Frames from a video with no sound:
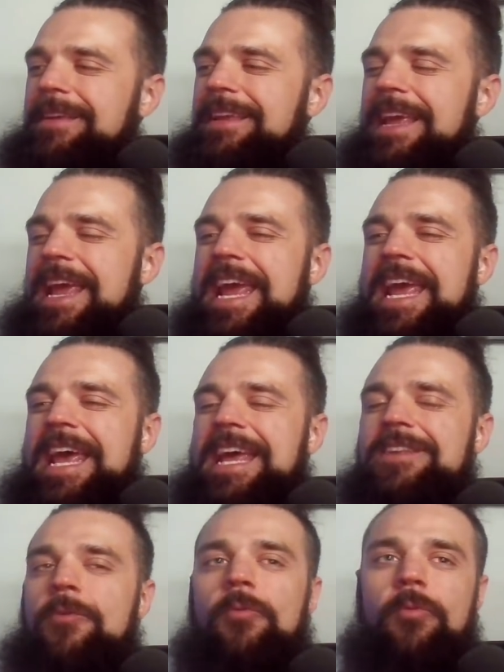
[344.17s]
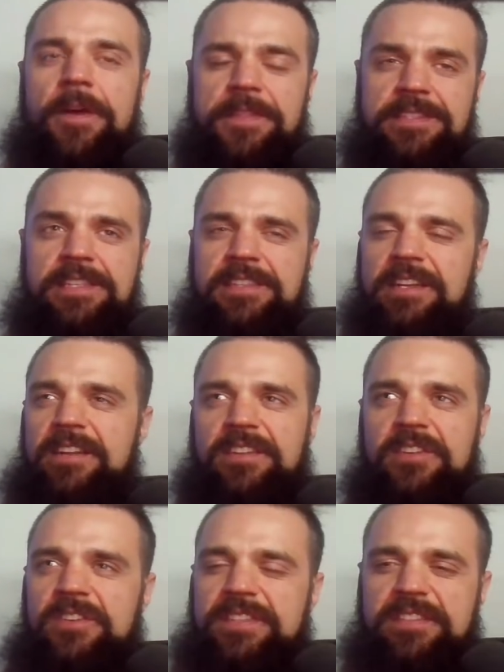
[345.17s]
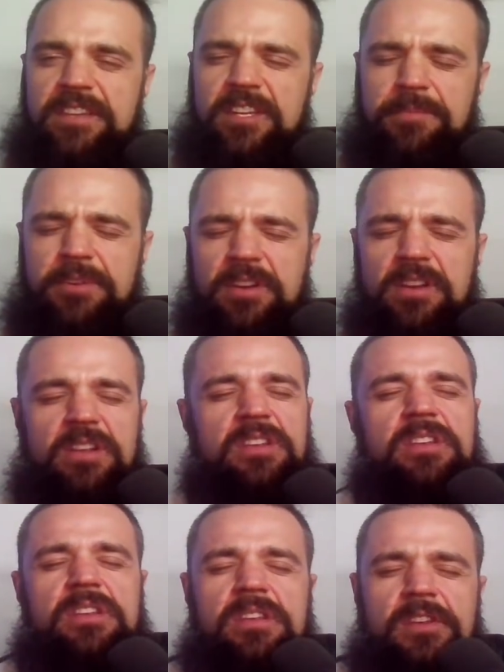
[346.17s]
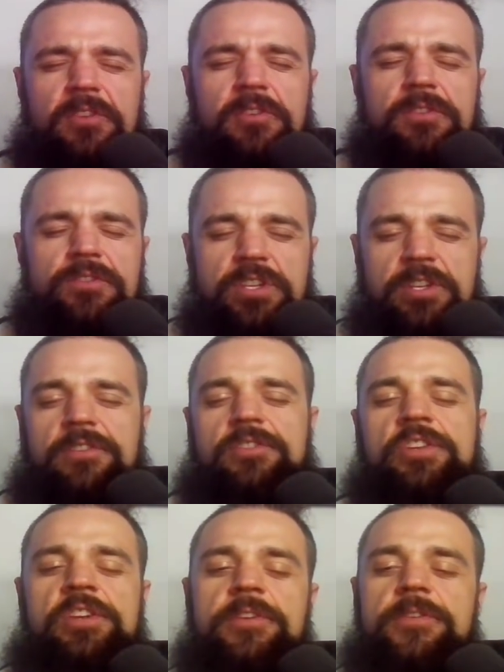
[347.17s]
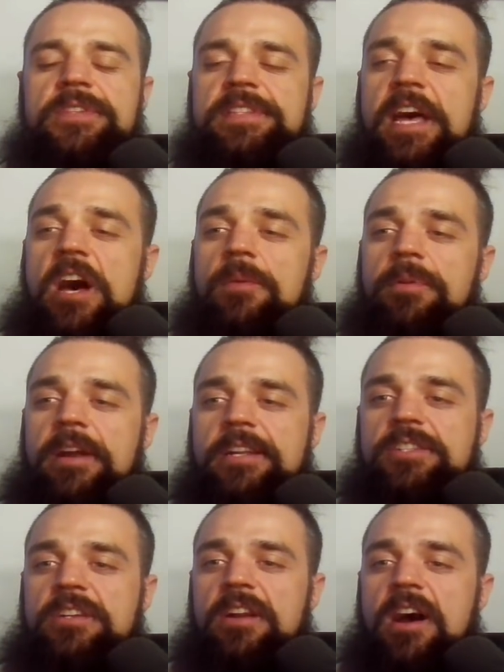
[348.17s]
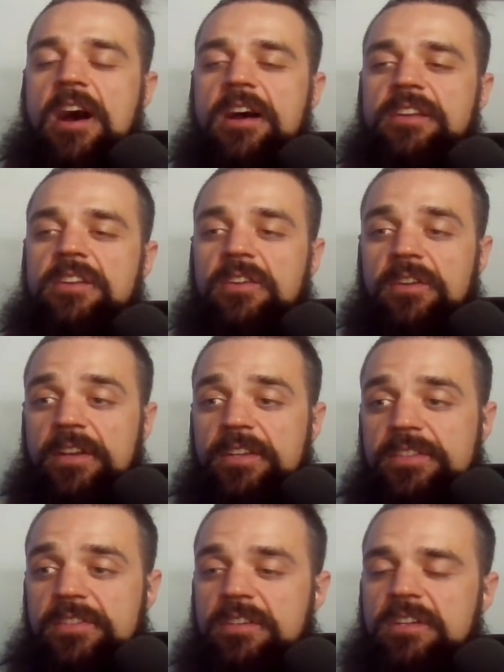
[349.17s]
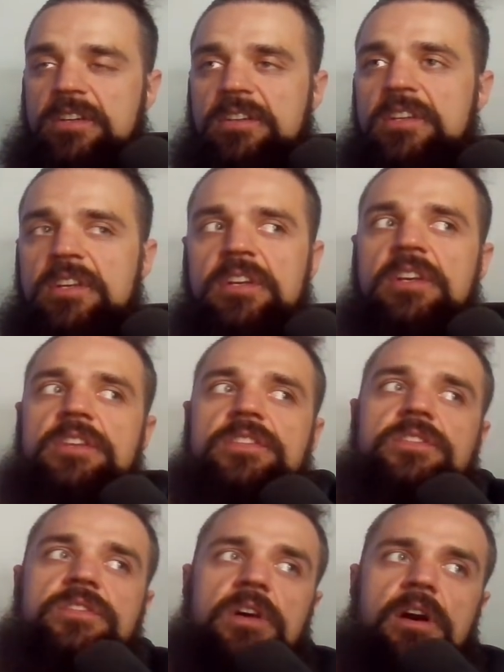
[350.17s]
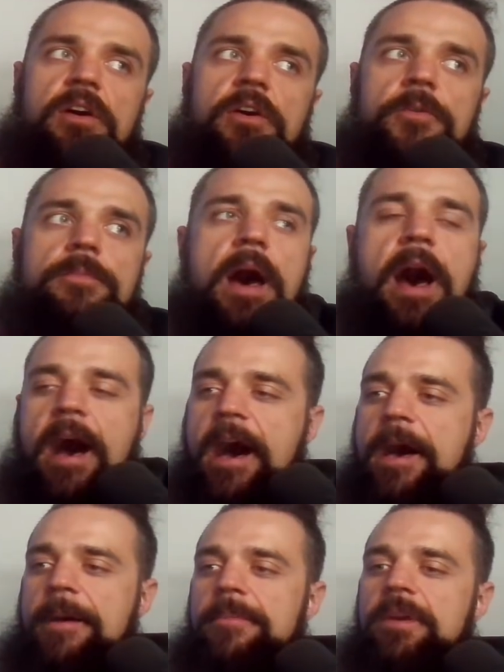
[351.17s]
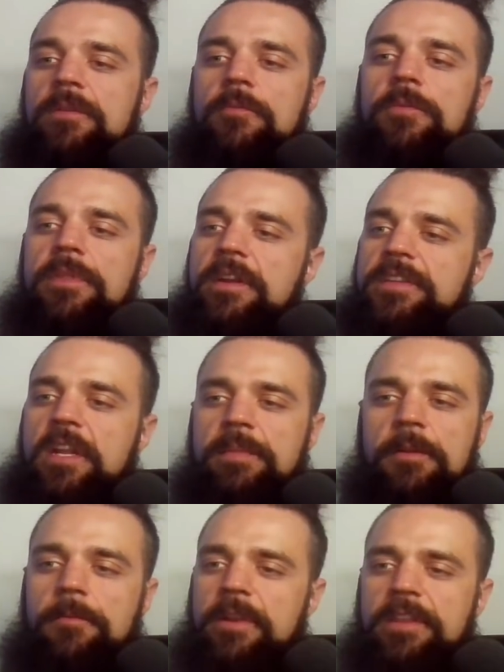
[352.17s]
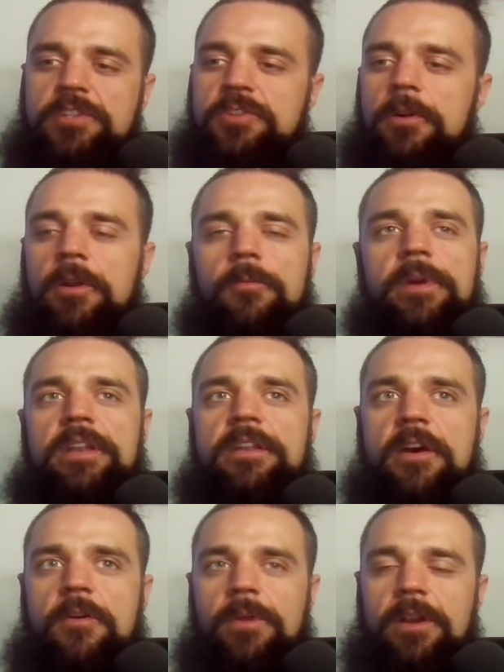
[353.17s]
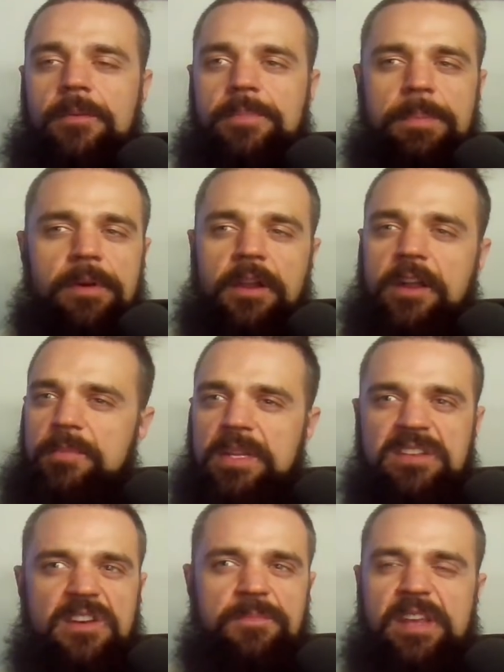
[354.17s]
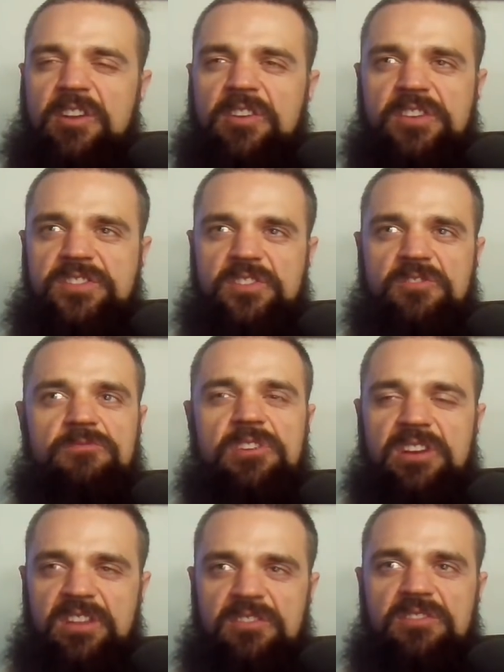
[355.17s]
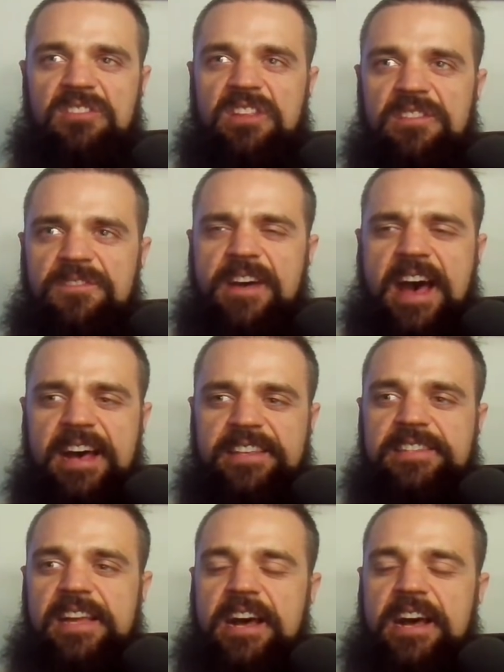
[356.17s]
And what this is going to do is it's going to put huge sell pressure on crystal. So there's going to be a really short window where people are going to be dumping crystal really fast.